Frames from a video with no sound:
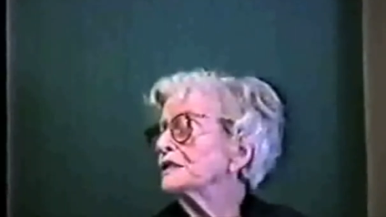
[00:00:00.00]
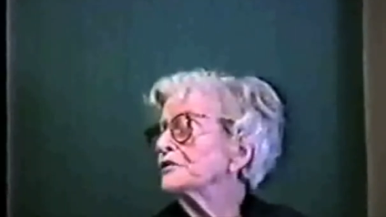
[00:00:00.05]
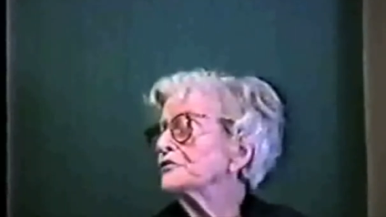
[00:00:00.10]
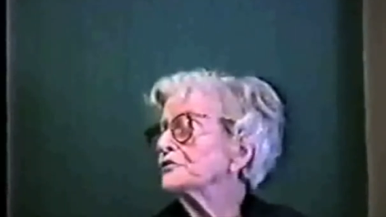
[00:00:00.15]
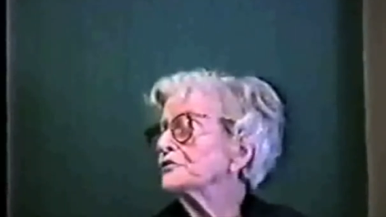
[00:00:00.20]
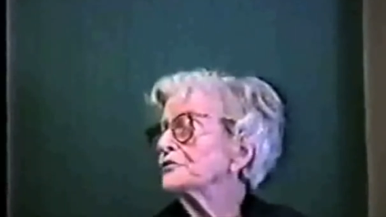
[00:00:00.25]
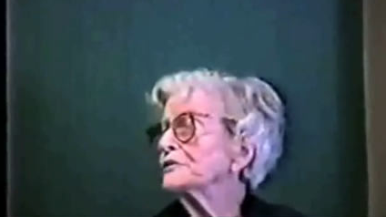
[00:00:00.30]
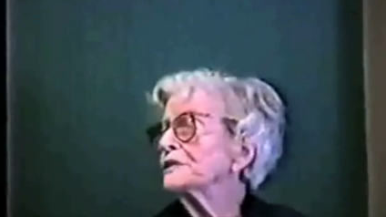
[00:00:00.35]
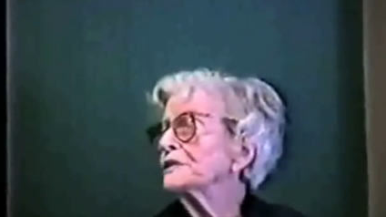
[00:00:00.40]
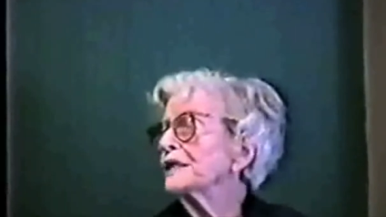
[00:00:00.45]

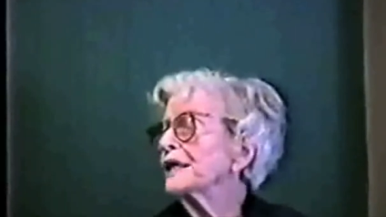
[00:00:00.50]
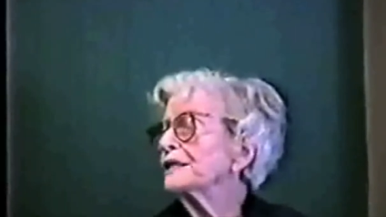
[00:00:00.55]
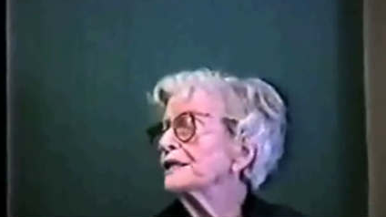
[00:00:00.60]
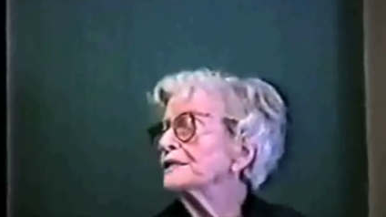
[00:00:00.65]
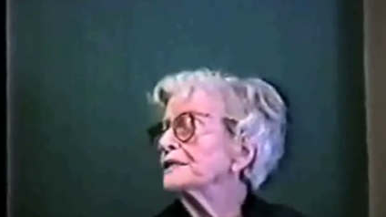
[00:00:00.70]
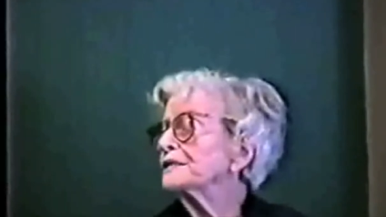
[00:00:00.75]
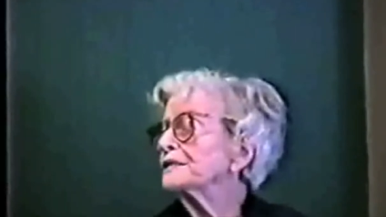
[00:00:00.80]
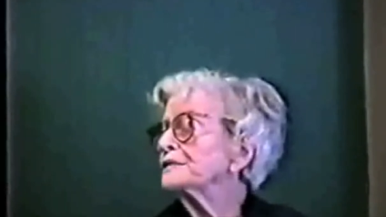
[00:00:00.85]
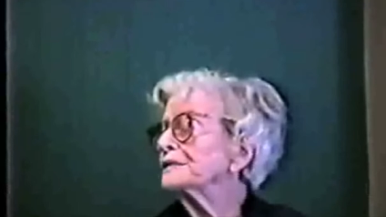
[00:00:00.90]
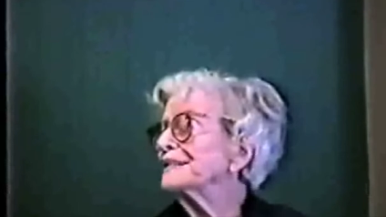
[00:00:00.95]
He should get
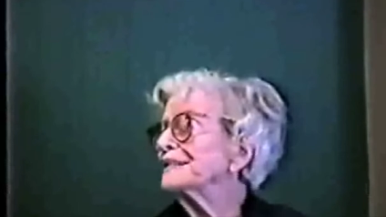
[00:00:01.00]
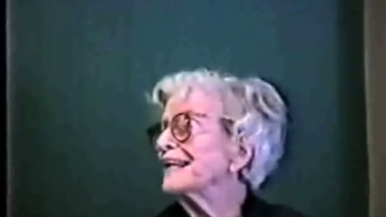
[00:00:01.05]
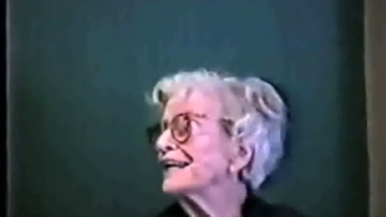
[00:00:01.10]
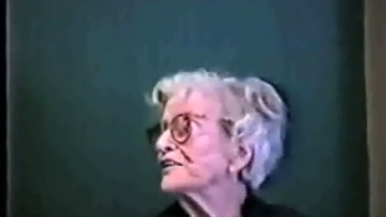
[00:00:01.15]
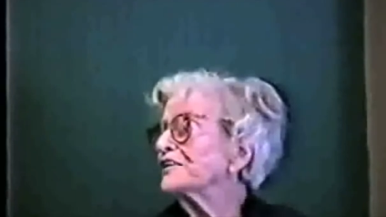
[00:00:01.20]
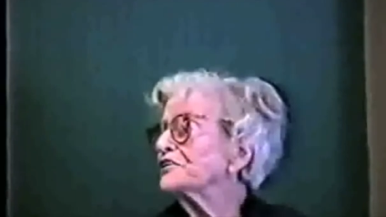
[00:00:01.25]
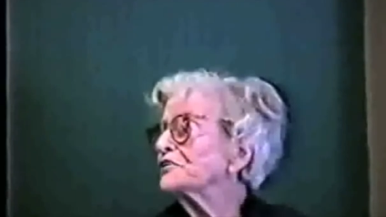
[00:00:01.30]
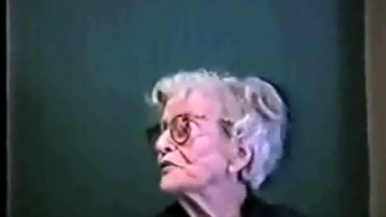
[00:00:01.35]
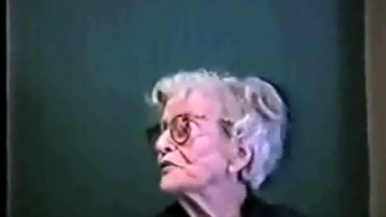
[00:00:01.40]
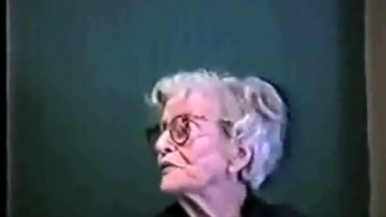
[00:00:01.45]
his
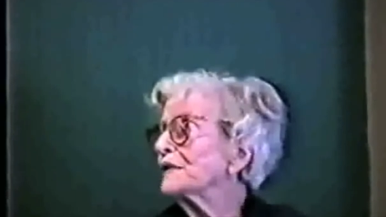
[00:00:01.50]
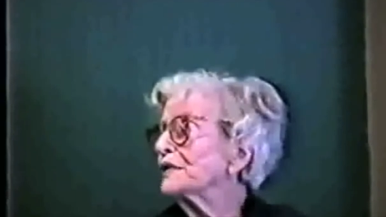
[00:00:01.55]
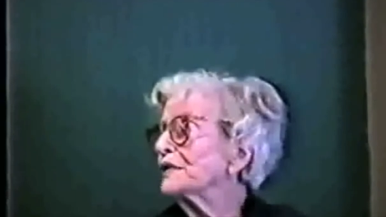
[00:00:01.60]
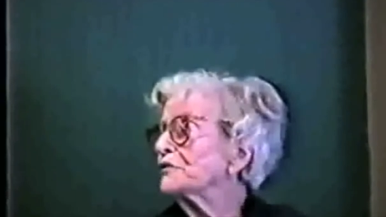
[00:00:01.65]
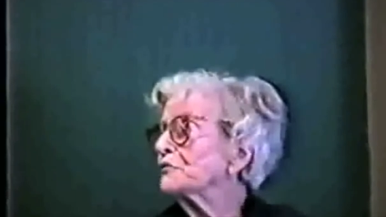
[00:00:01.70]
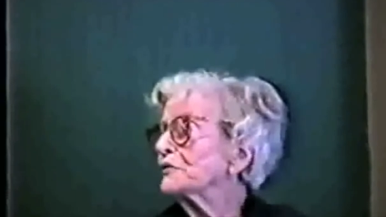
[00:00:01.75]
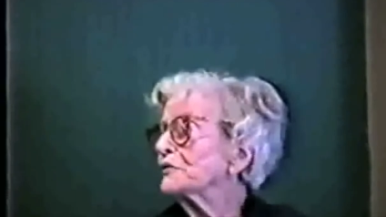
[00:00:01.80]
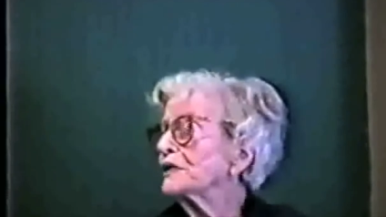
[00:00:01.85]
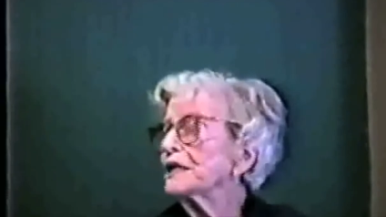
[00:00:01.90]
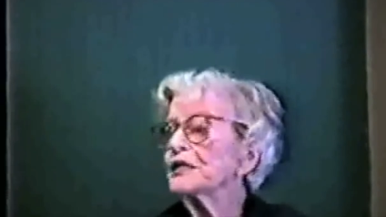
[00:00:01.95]
national
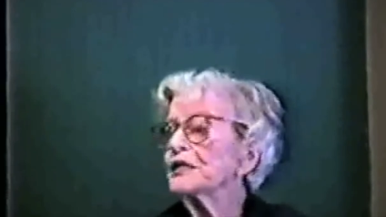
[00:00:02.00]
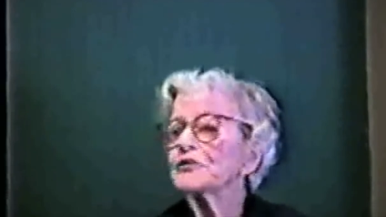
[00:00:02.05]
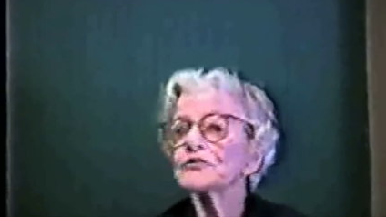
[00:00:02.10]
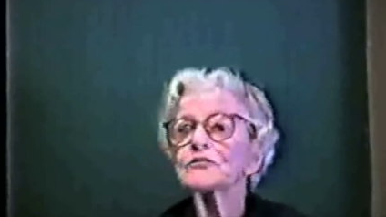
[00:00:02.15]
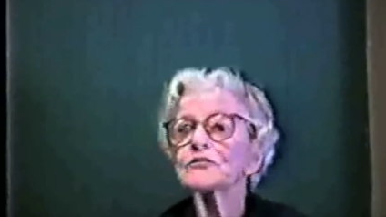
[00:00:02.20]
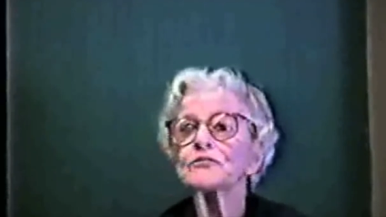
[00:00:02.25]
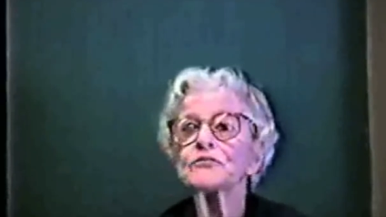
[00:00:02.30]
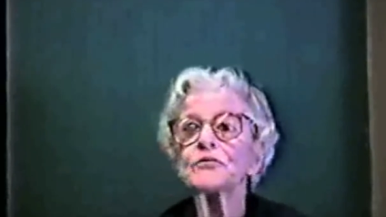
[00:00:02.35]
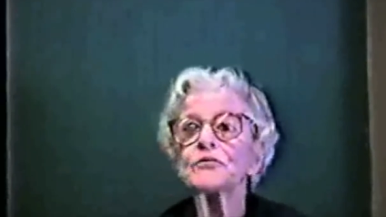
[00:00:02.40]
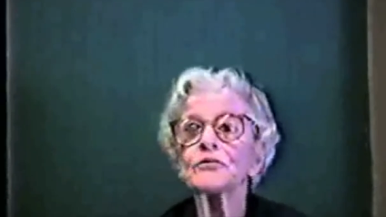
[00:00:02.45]

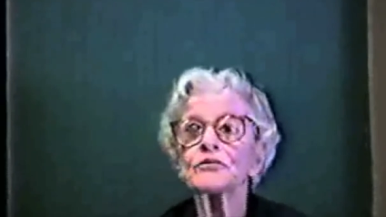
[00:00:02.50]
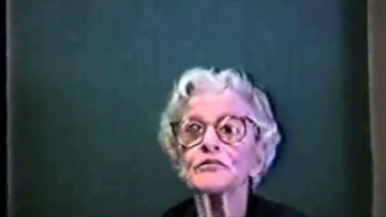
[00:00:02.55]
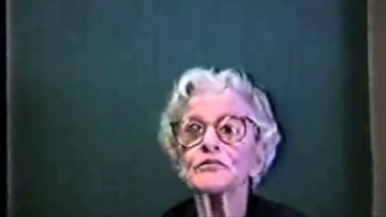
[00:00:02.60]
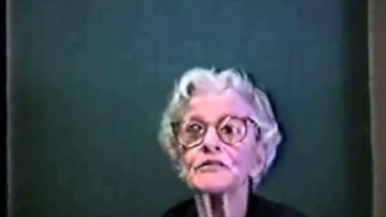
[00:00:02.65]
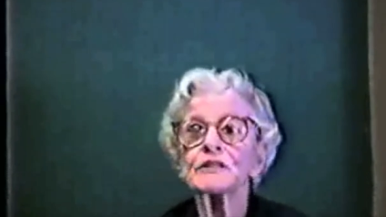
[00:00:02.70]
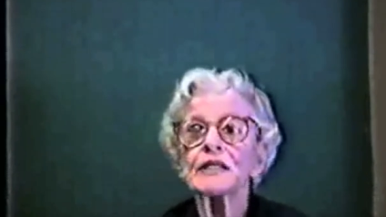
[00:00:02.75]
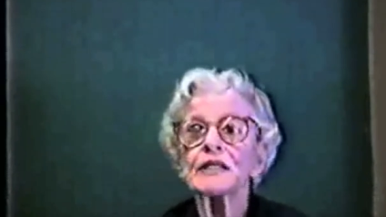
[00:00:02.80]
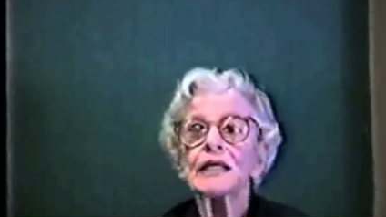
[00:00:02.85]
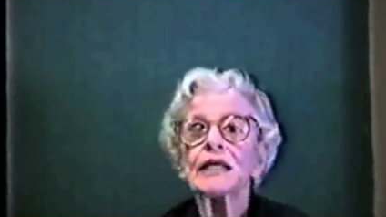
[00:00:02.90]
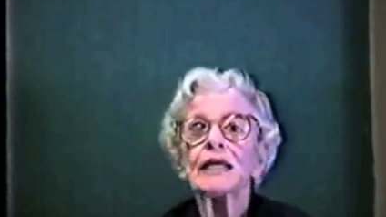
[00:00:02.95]
education first.